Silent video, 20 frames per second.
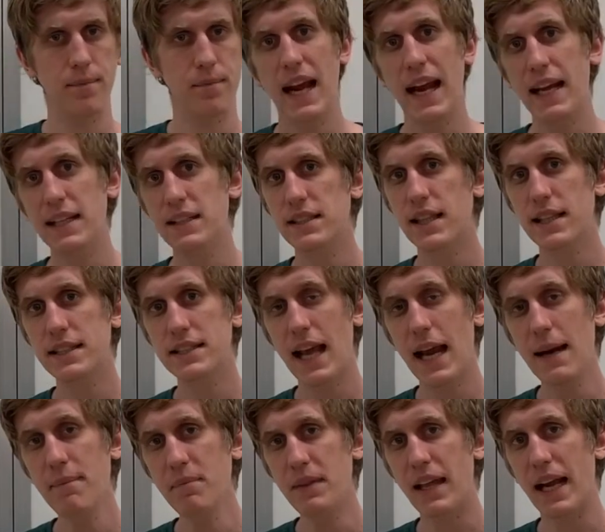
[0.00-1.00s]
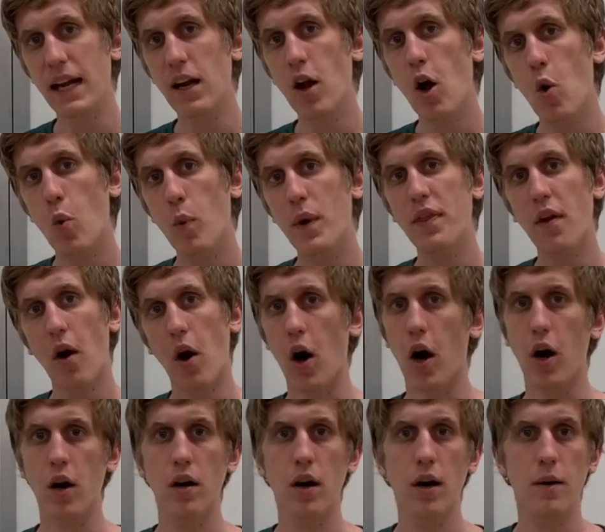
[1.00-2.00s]
It's the same thing with
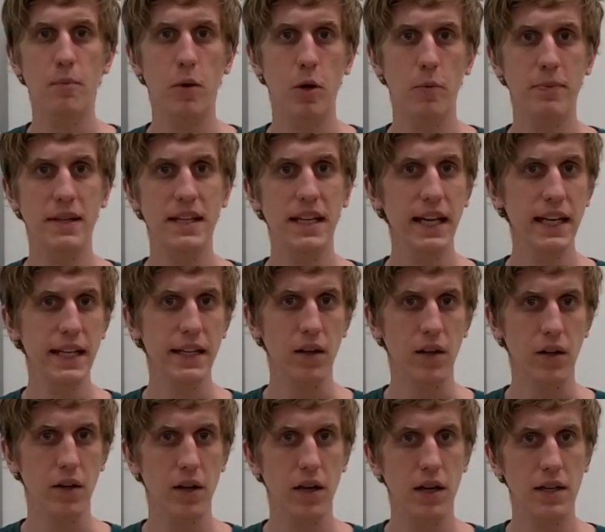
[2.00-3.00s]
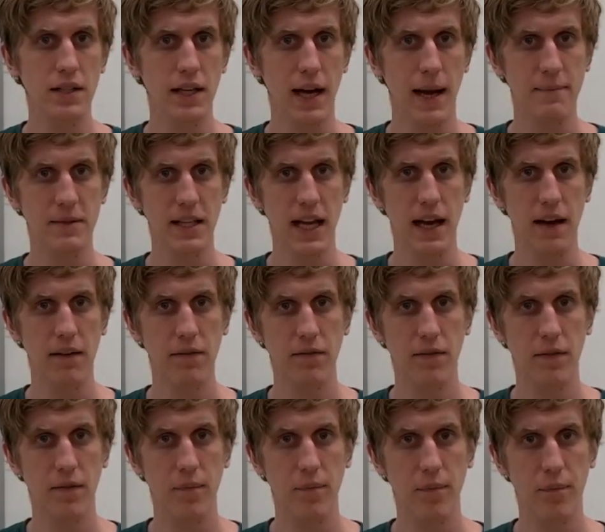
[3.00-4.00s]
R perpendicular times F.
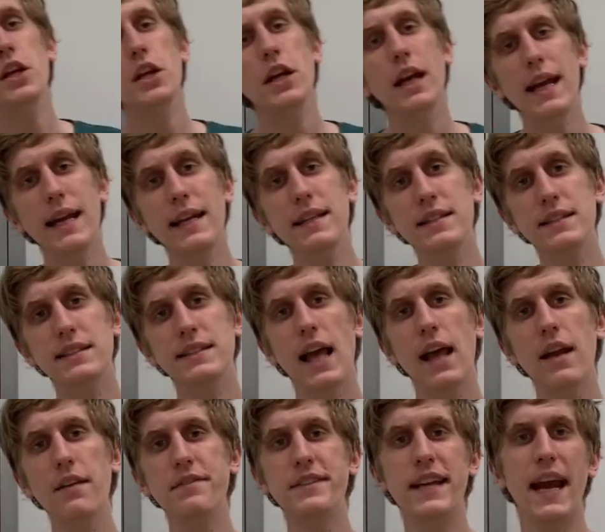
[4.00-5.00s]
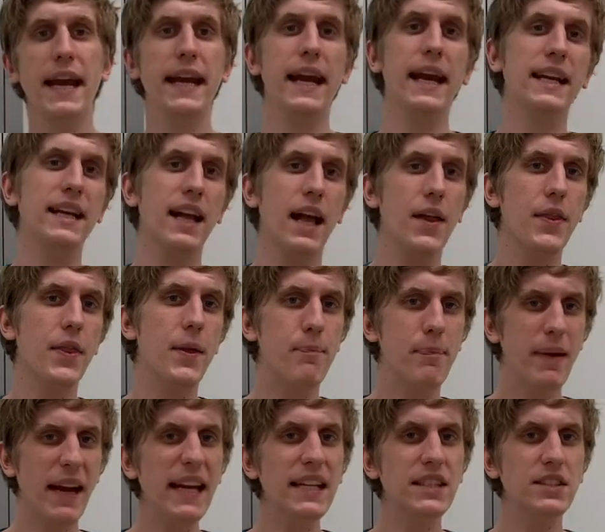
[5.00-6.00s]
Instead of taking the
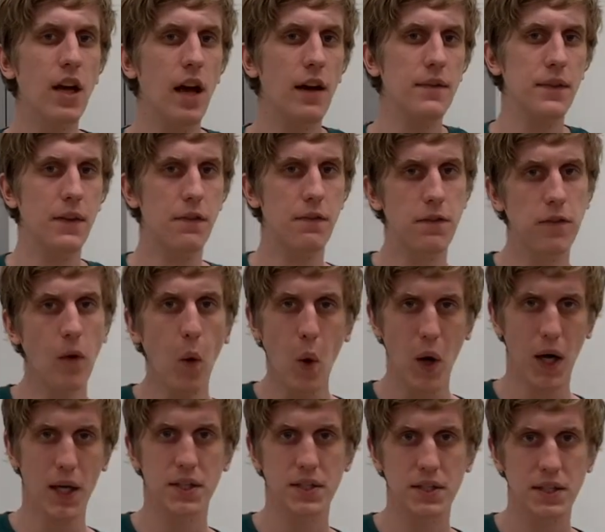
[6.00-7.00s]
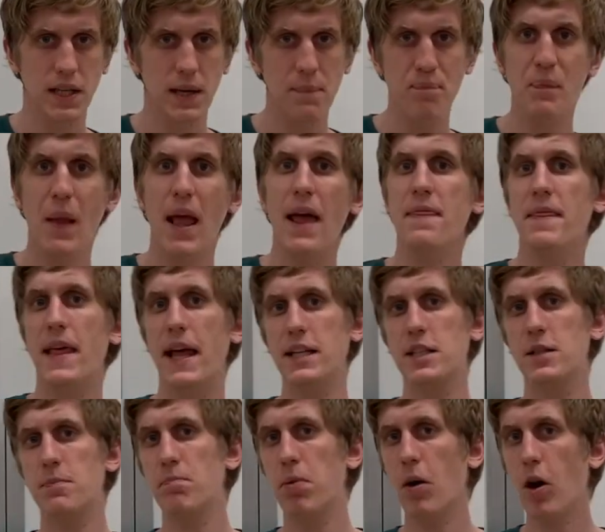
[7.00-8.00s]
piece of the force that
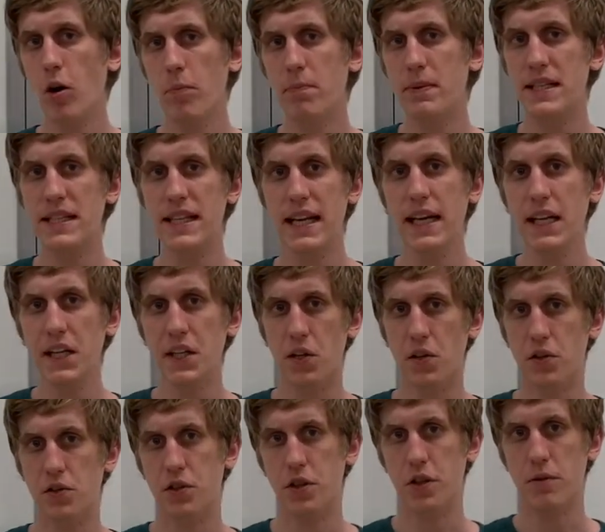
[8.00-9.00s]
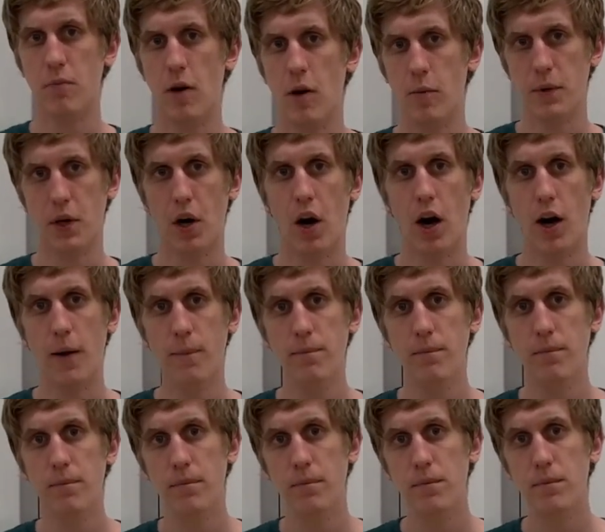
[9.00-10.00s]
is perpendicular to the moment arm,
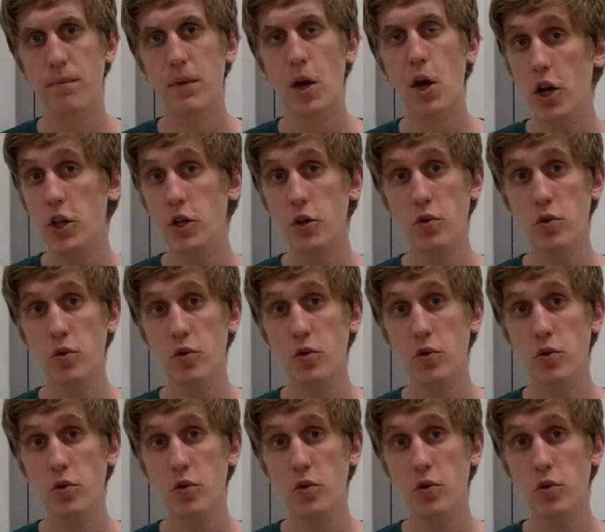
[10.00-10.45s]
you